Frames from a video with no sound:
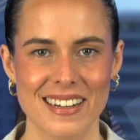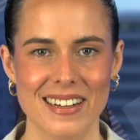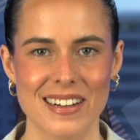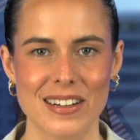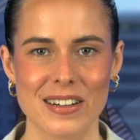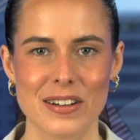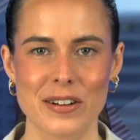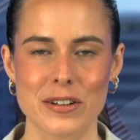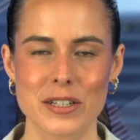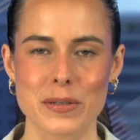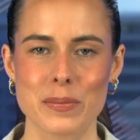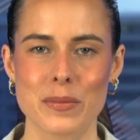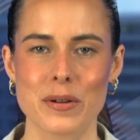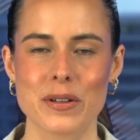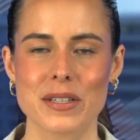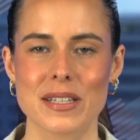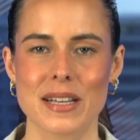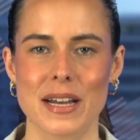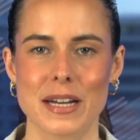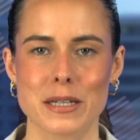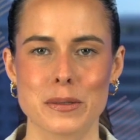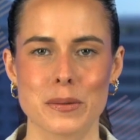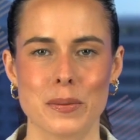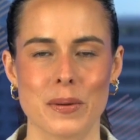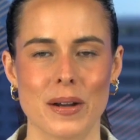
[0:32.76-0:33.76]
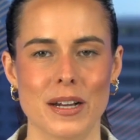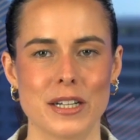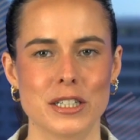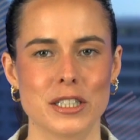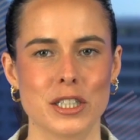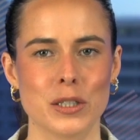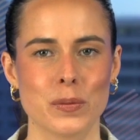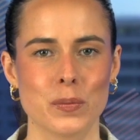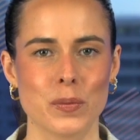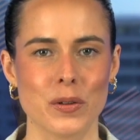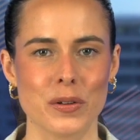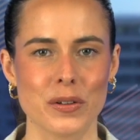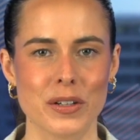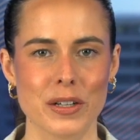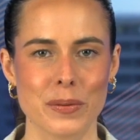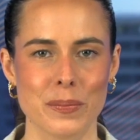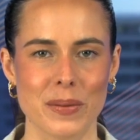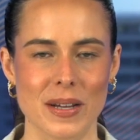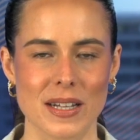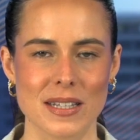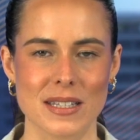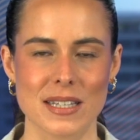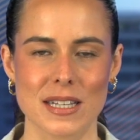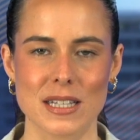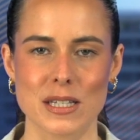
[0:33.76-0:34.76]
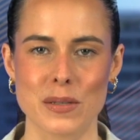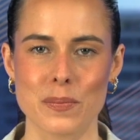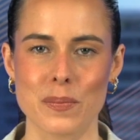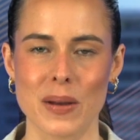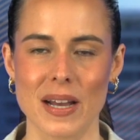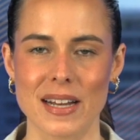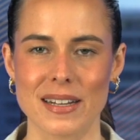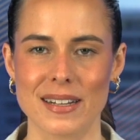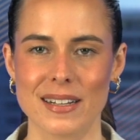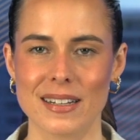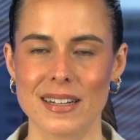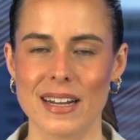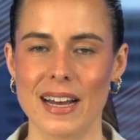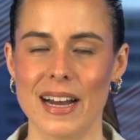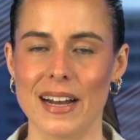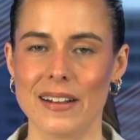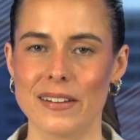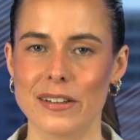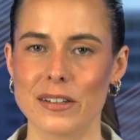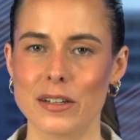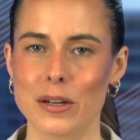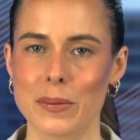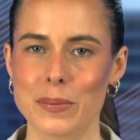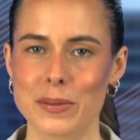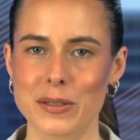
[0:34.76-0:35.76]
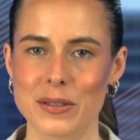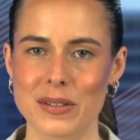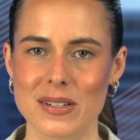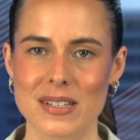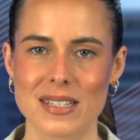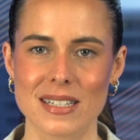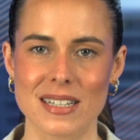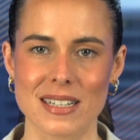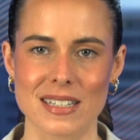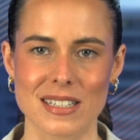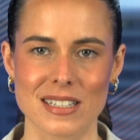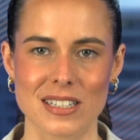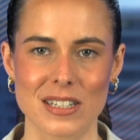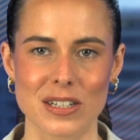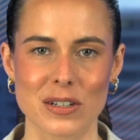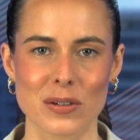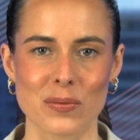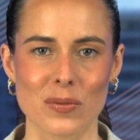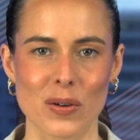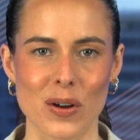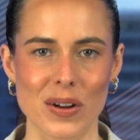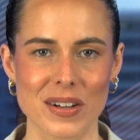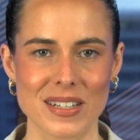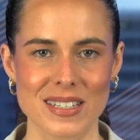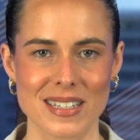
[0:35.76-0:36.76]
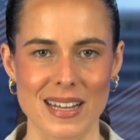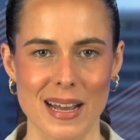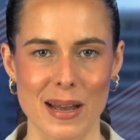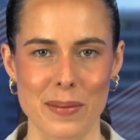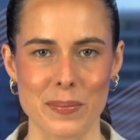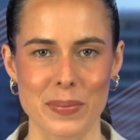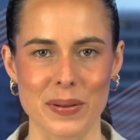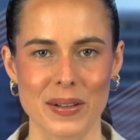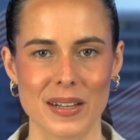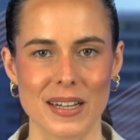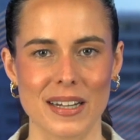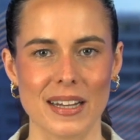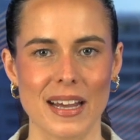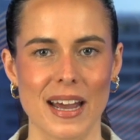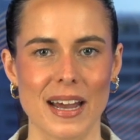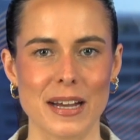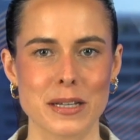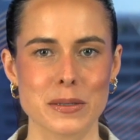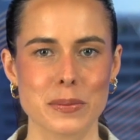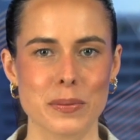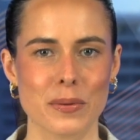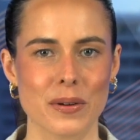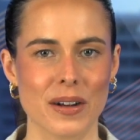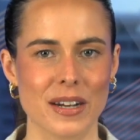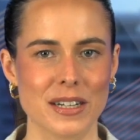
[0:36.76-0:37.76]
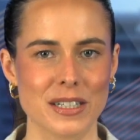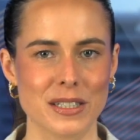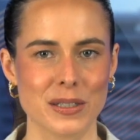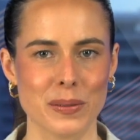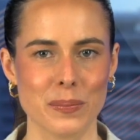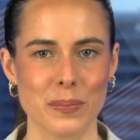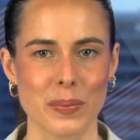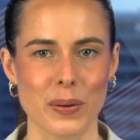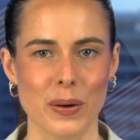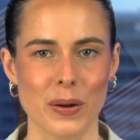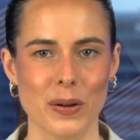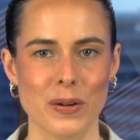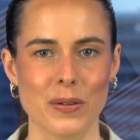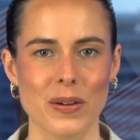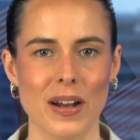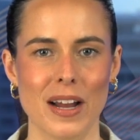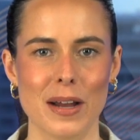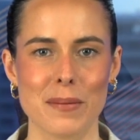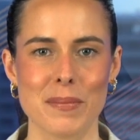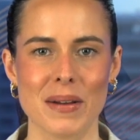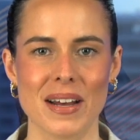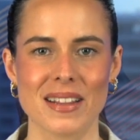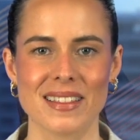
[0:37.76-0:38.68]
Cosmos Exploration will commence its maiden helicopter-assisted rock sampling exploration program